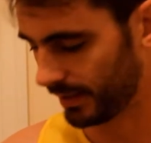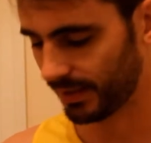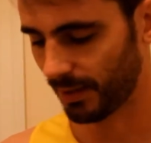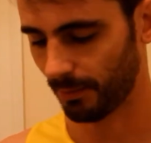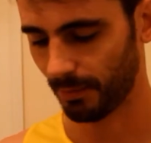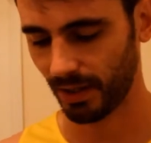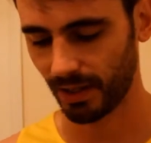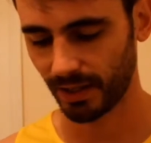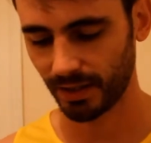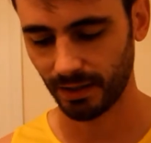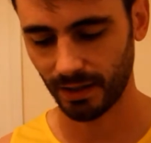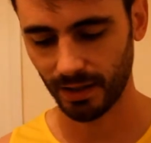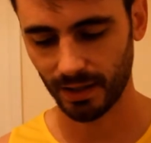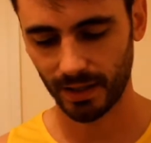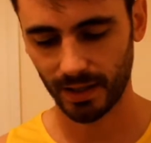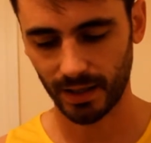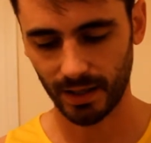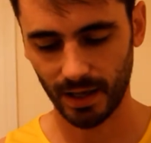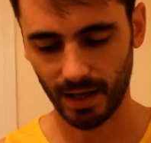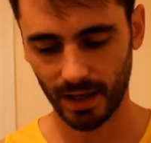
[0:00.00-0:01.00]
something
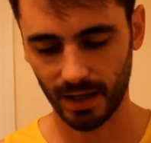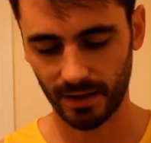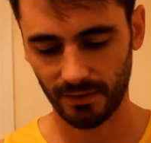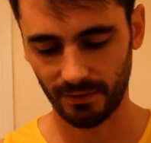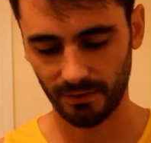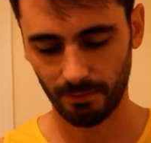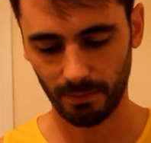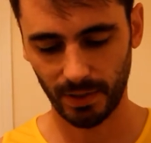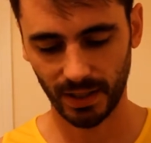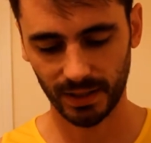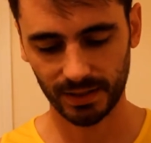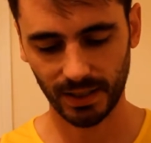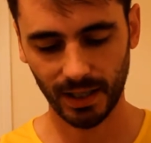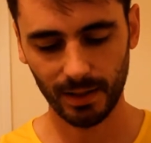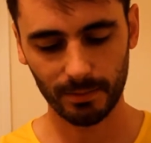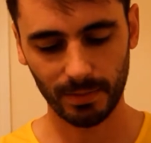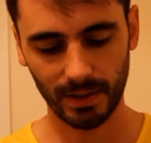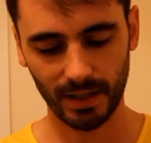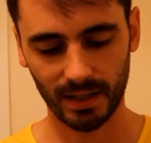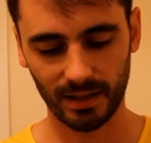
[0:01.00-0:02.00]
that I've picked
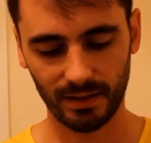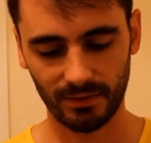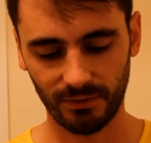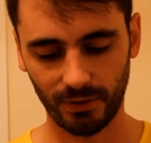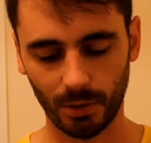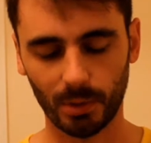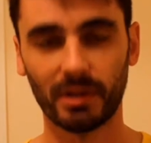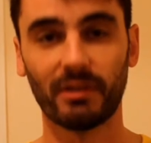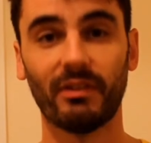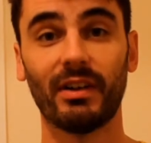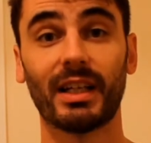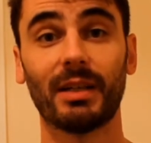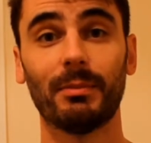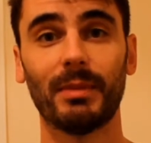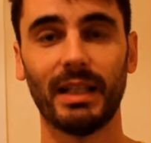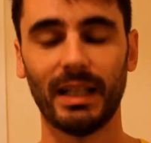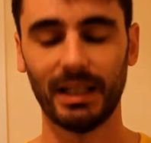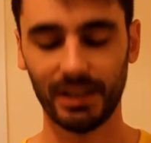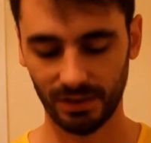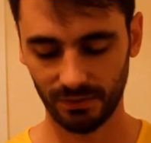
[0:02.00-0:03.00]
up following a
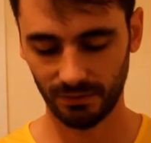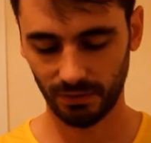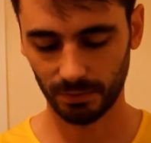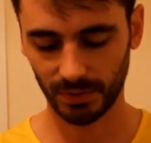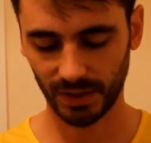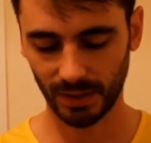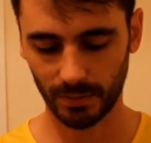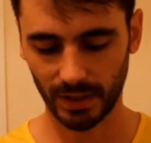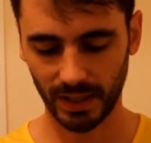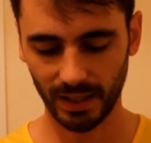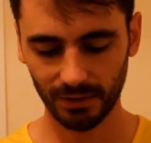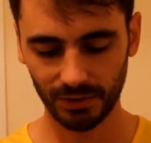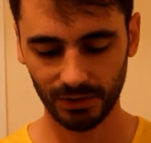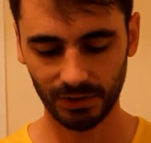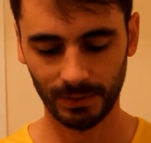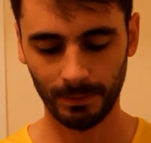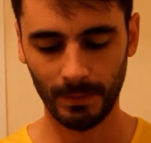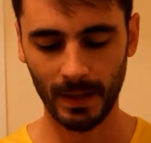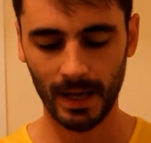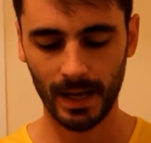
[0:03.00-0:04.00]
recommendation from someone
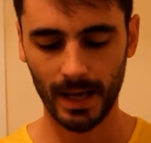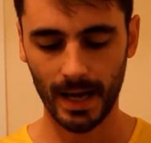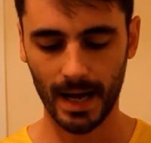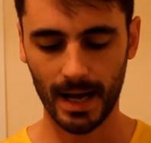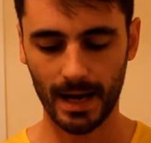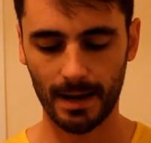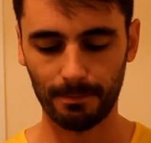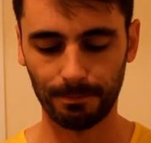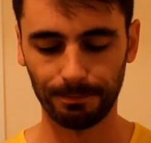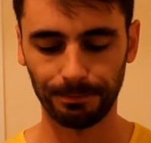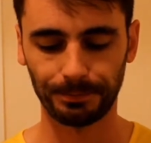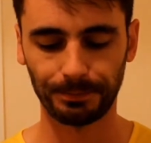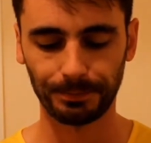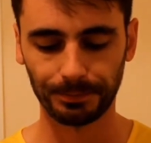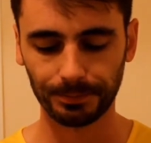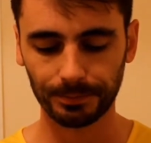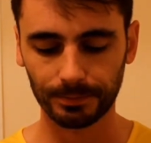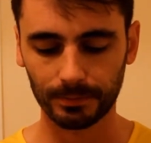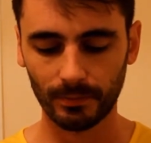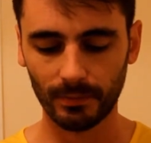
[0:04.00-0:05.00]
else.
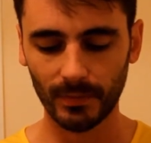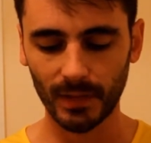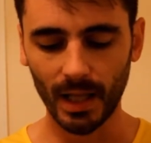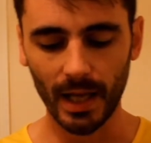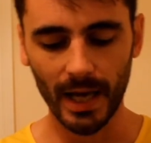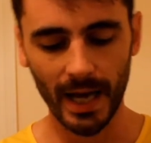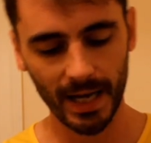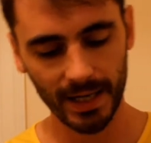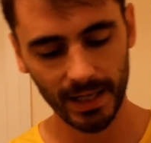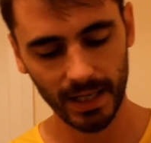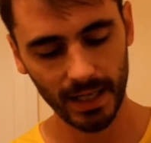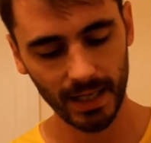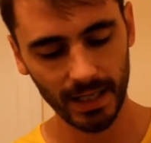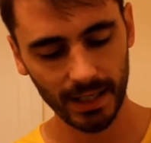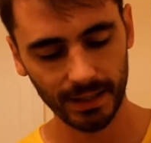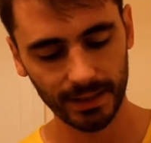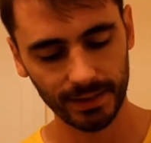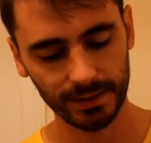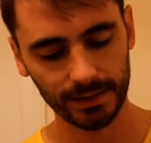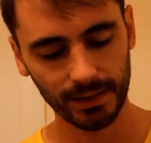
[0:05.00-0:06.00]
And it
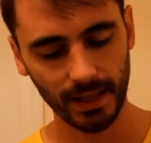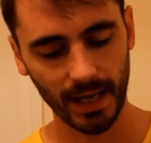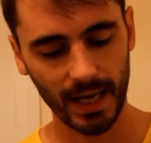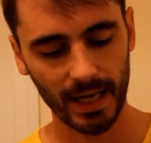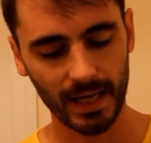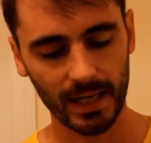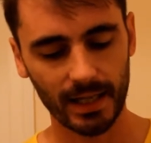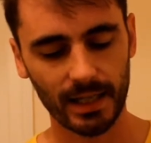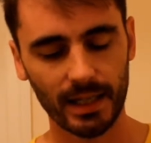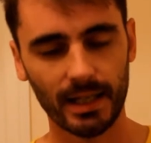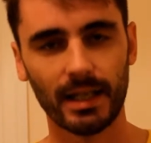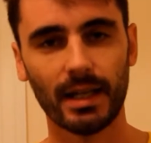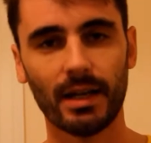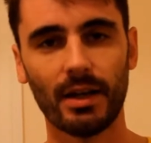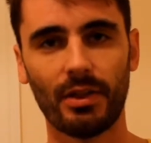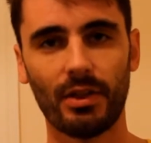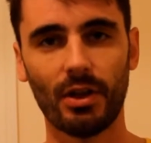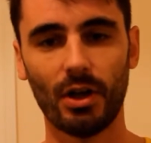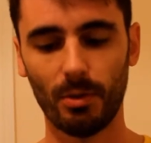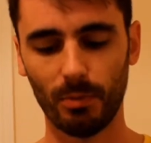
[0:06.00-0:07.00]
is a
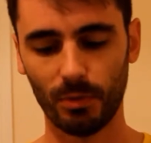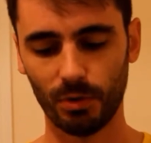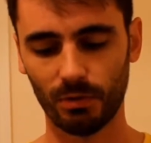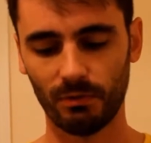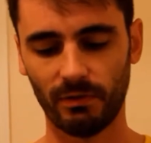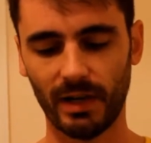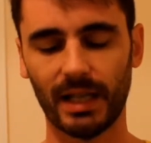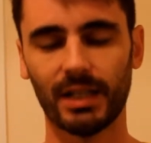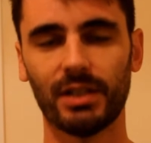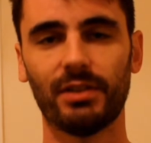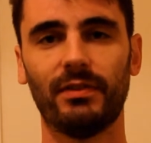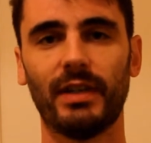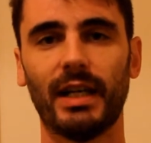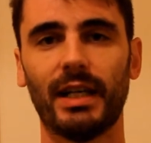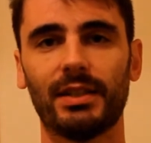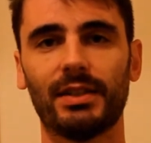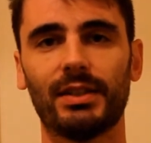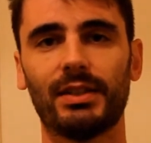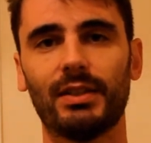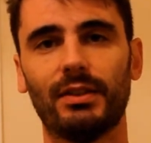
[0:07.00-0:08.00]
thermal rash
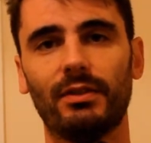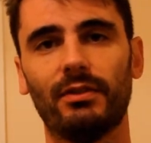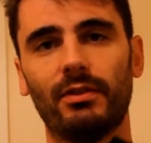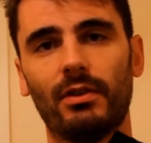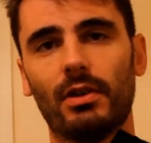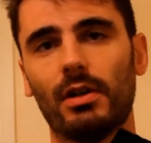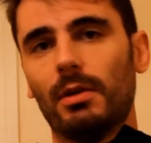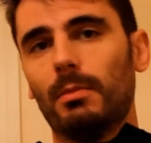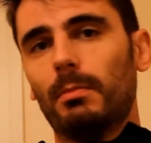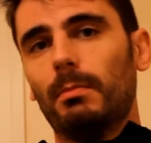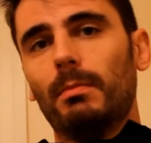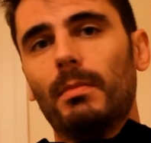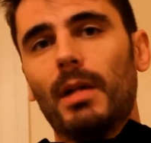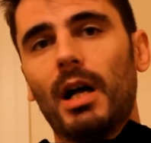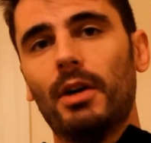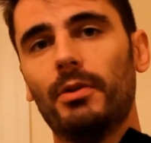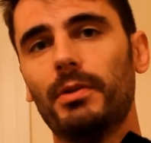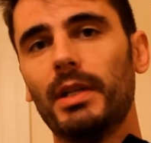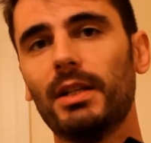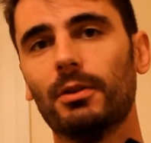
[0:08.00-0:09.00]
vest from
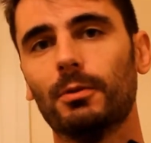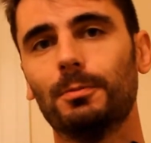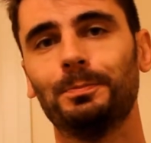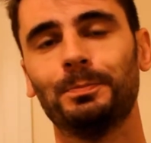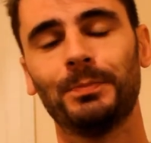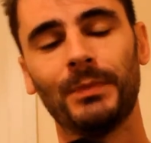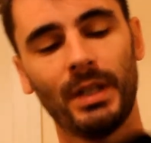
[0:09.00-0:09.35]
O'Neill.